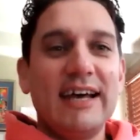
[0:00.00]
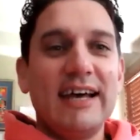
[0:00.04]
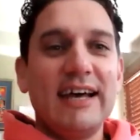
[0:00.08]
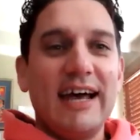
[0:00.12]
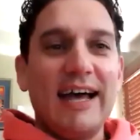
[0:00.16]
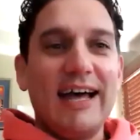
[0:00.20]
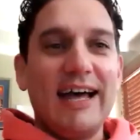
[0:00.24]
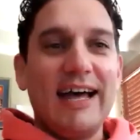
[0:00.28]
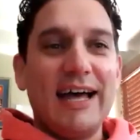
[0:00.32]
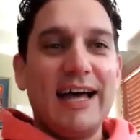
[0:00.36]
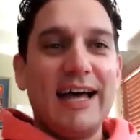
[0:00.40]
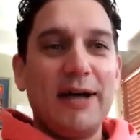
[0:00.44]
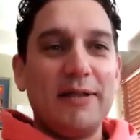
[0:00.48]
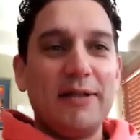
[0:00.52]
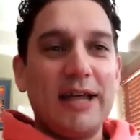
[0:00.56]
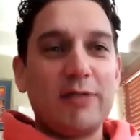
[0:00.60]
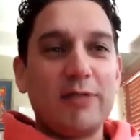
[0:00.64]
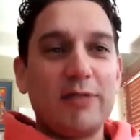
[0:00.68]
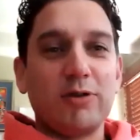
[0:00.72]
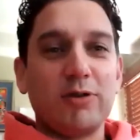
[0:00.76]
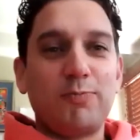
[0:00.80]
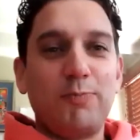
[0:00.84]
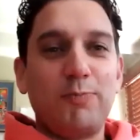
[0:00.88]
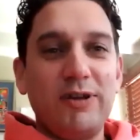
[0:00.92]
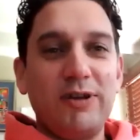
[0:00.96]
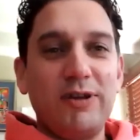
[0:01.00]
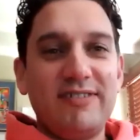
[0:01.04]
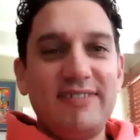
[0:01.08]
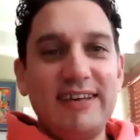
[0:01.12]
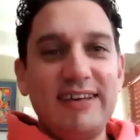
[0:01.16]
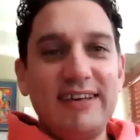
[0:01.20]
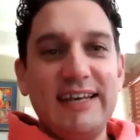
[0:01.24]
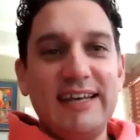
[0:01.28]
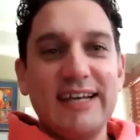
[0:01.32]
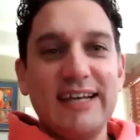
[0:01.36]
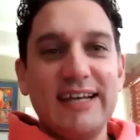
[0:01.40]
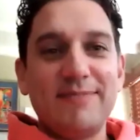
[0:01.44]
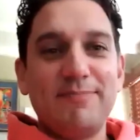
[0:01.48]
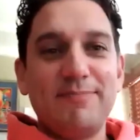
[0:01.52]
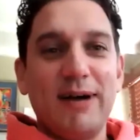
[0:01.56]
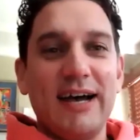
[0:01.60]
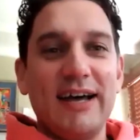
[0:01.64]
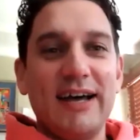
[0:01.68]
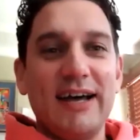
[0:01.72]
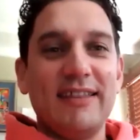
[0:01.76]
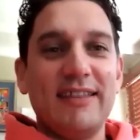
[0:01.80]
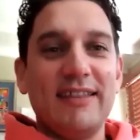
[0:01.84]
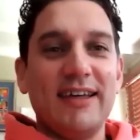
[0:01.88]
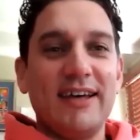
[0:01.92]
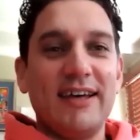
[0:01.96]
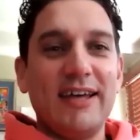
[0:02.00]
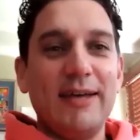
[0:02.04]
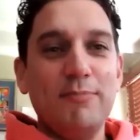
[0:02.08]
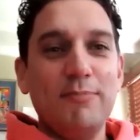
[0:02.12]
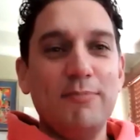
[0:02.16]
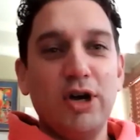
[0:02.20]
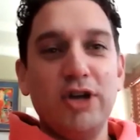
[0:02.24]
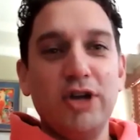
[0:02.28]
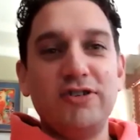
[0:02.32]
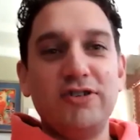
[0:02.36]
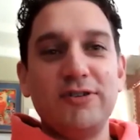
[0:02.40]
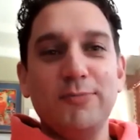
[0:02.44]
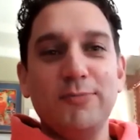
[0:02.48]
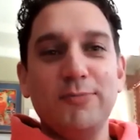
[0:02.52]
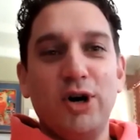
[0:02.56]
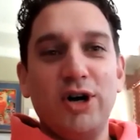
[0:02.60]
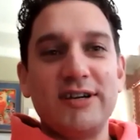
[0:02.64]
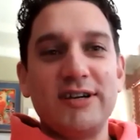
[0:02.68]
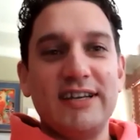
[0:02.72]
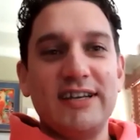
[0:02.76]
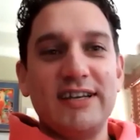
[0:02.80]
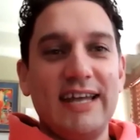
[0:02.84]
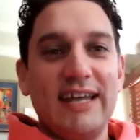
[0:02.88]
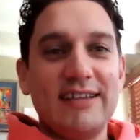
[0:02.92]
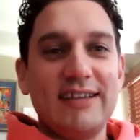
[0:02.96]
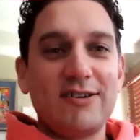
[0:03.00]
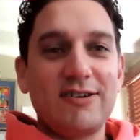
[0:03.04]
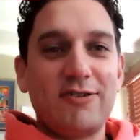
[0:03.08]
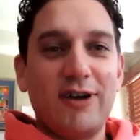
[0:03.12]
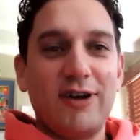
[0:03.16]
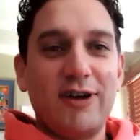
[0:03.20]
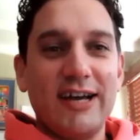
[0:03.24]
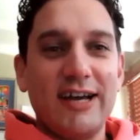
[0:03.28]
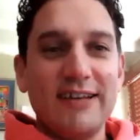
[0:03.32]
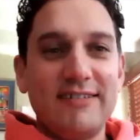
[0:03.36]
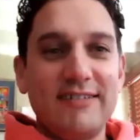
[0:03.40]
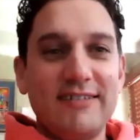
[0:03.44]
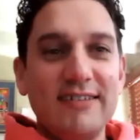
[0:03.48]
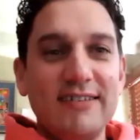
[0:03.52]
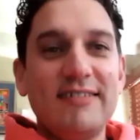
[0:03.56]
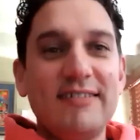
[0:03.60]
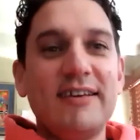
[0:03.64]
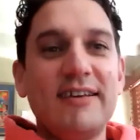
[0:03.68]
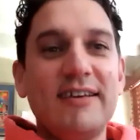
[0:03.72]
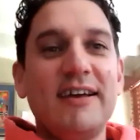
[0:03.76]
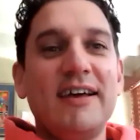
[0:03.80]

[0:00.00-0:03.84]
that was preceded by the emerging market debt crisis.